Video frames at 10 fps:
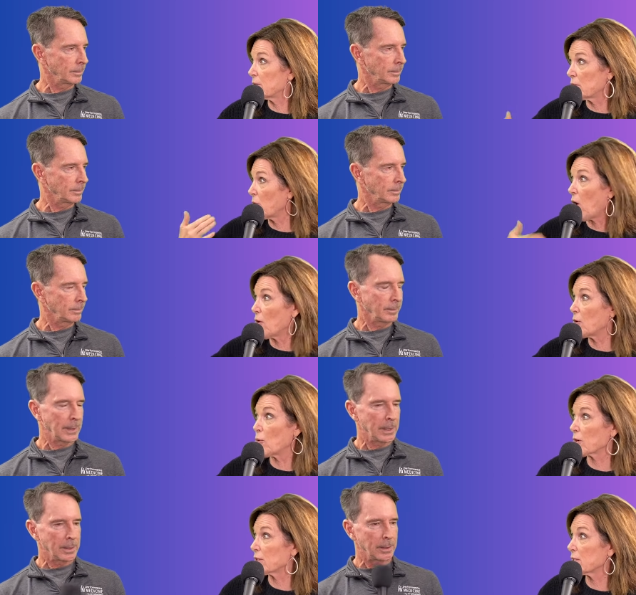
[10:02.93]
Speaker 1: to all the
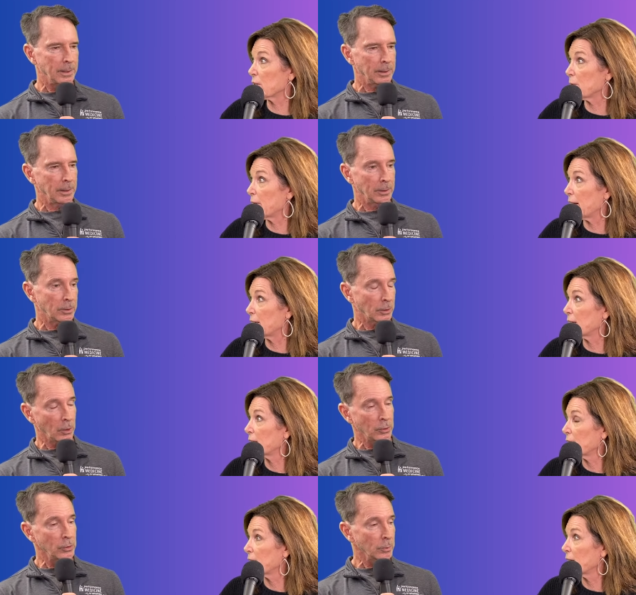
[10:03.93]
organs the body. It
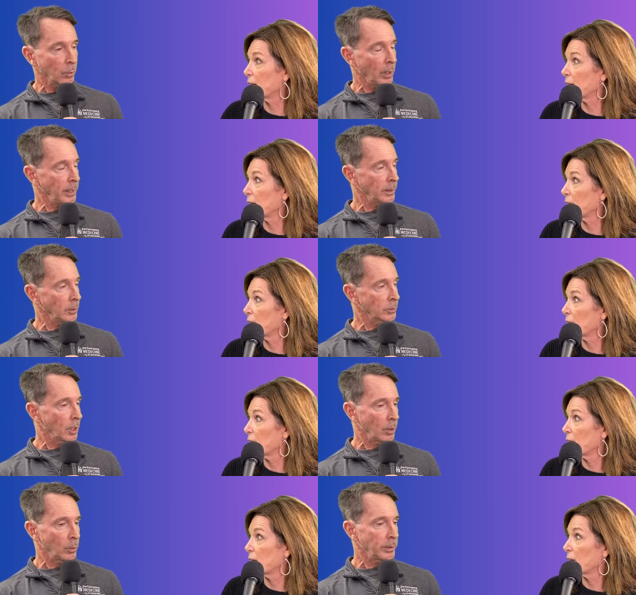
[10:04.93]
Speaker 2: starts in your brain, goes
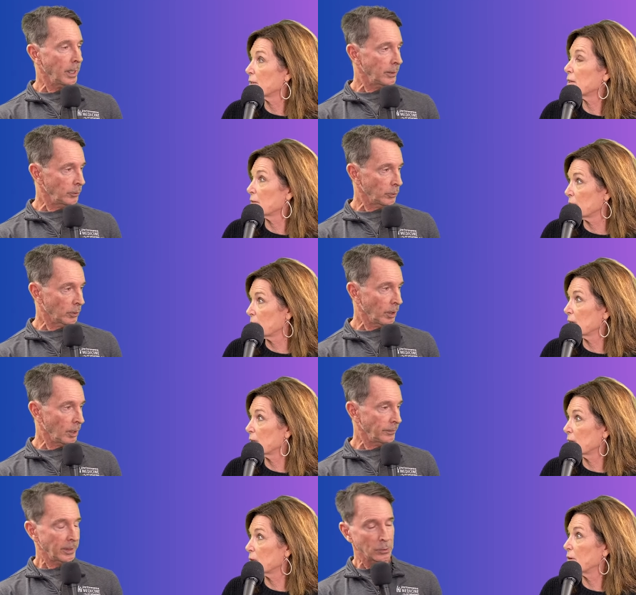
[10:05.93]
all the way down to your
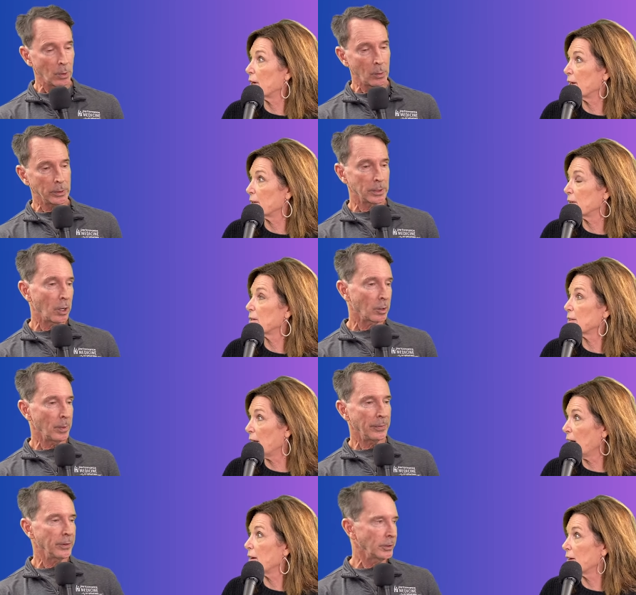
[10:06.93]
gut. That's right. why we talk
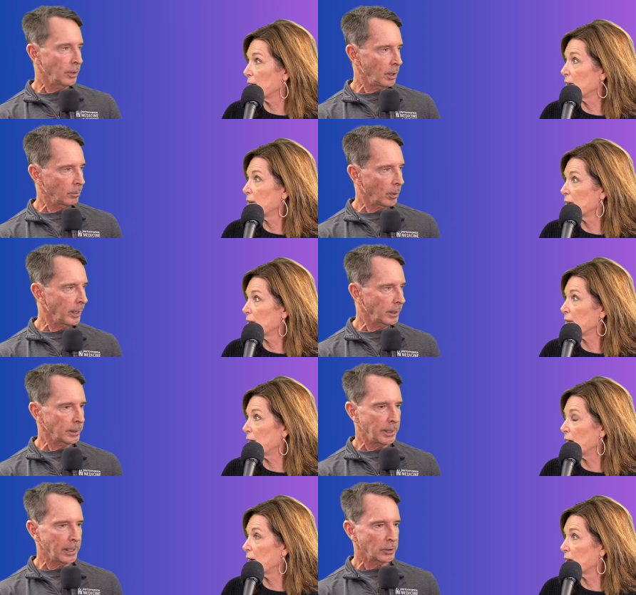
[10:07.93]
about yeah. the gut brain
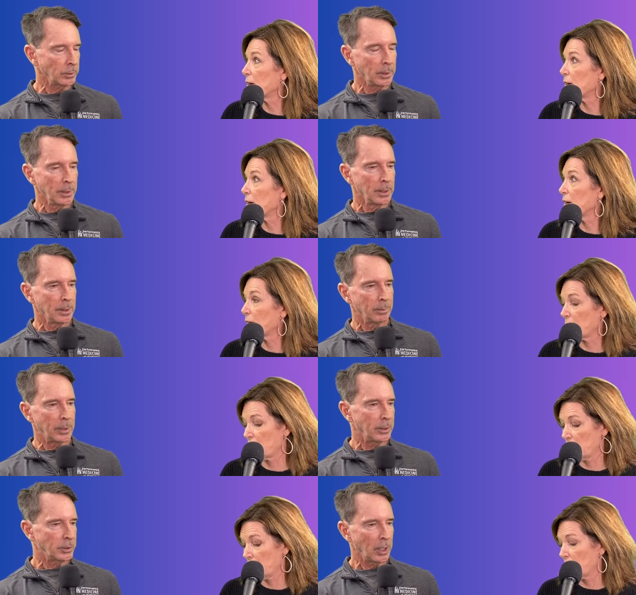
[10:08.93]
connection. Yeah. But
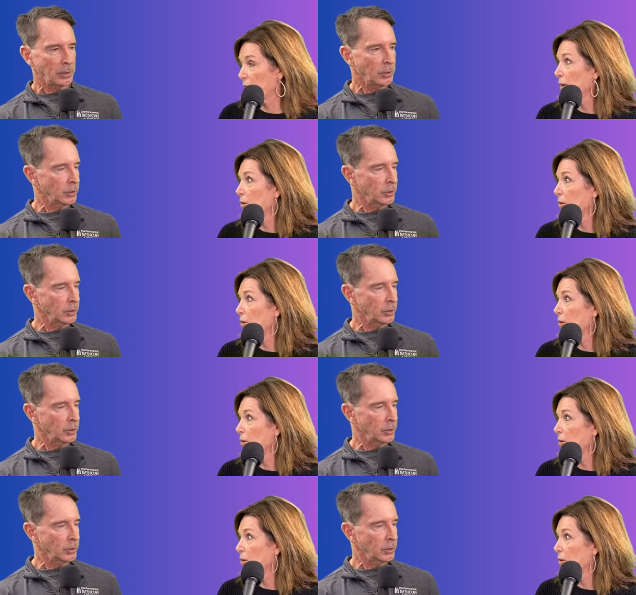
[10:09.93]
it touches